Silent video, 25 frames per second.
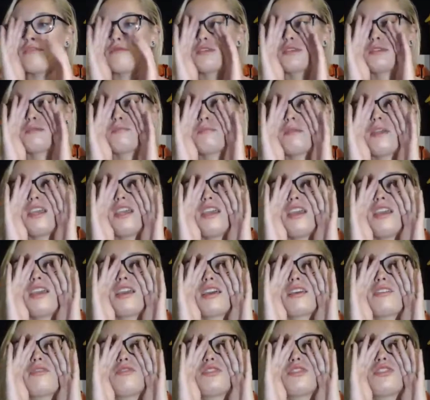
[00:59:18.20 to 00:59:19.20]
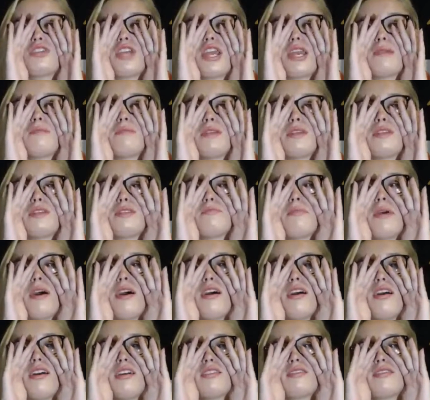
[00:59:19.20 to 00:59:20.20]
Speaking of shameless
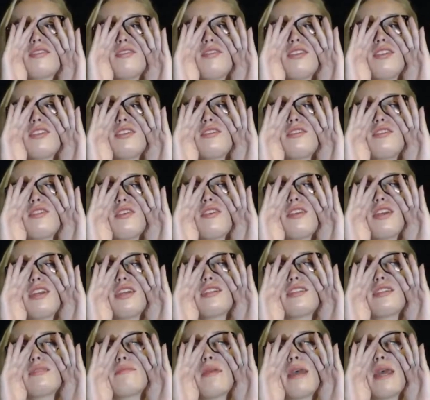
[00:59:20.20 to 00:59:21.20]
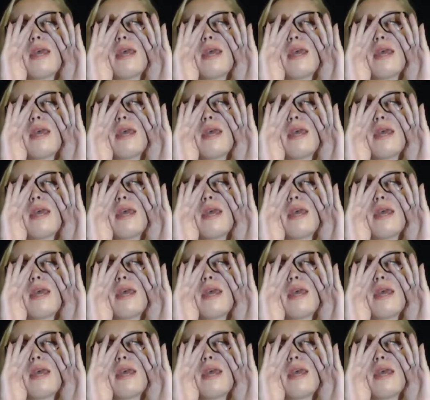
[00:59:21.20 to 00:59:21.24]
pugs, you can donate to